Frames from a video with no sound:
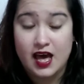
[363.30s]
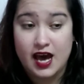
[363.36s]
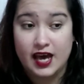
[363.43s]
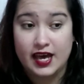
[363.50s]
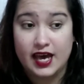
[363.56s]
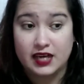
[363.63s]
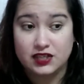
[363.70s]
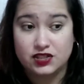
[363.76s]
I
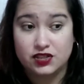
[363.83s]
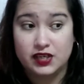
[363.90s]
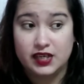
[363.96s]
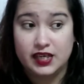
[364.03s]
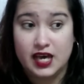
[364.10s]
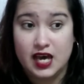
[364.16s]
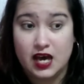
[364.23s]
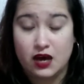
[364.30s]

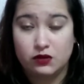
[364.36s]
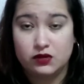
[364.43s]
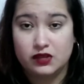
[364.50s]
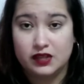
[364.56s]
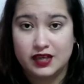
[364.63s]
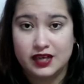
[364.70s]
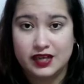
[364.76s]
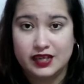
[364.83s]
actually
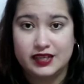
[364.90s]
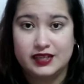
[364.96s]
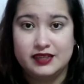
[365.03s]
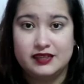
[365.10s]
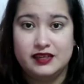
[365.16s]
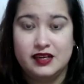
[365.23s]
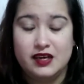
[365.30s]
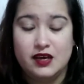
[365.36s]
outlined
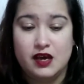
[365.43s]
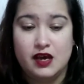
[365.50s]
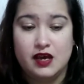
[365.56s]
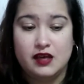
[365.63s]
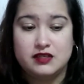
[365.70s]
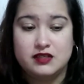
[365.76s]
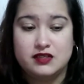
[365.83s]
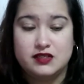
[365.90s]

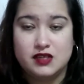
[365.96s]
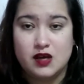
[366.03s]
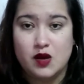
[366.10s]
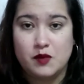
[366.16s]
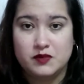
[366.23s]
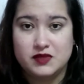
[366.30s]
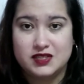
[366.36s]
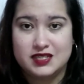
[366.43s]

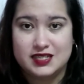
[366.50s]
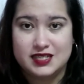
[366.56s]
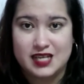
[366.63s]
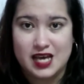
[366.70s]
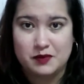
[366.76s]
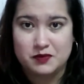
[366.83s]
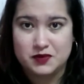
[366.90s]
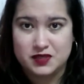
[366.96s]
some
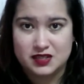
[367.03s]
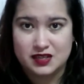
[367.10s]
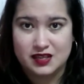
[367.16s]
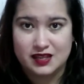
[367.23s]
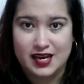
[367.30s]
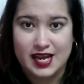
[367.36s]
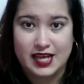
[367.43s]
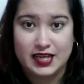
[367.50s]
steps
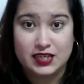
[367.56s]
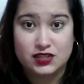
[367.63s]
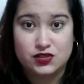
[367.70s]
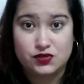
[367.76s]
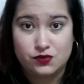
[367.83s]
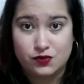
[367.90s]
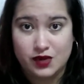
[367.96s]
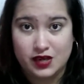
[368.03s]
that I need
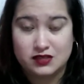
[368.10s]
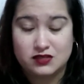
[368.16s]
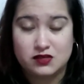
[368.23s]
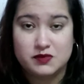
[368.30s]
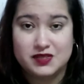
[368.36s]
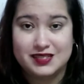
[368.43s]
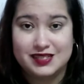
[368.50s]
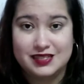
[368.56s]
to write,
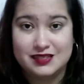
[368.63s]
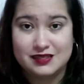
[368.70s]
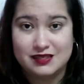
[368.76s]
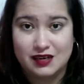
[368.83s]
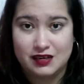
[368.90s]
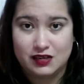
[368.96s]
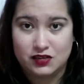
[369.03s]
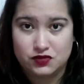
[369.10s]
some scenes that
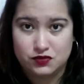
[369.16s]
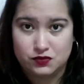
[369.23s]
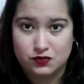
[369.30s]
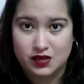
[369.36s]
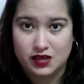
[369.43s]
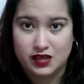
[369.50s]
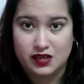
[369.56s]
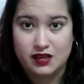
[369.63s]
I need to
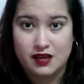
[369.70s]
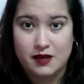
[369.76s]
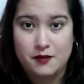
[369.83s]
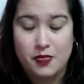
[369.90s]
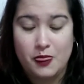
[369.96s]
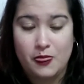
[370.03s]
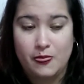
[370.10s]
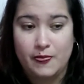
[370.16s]
write
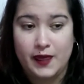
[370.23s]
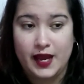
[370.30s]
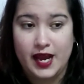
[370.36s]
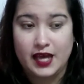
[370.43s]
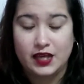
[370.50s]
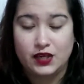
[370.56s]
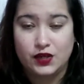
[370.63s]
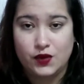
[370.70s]
that
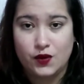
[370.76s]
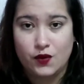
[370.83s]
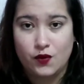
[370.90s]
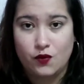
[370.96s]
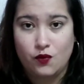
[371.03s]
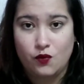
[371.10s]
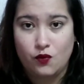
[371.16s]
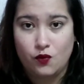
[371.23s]
I
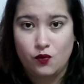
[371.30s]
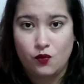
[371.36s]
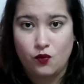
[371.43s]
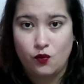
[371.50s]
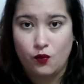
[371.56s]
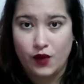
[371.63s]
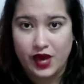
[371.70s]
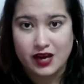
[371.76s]
know
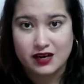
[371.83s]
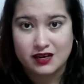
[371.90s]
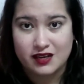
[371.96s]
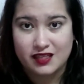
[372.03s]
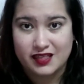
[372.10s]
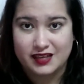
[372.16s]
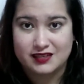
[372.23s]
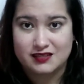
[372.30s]
where
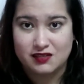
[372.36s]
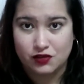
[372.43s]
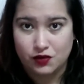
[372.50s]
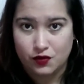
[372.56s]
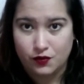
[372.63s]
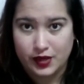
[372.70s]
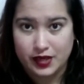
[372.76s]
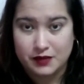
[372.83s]
things are
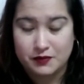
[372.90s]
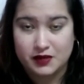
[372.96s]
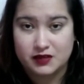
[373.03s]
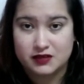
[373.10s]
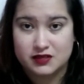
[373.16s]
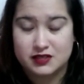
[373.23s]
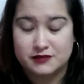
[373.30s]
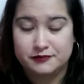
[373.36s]
going
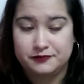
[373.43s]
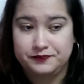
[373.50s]
because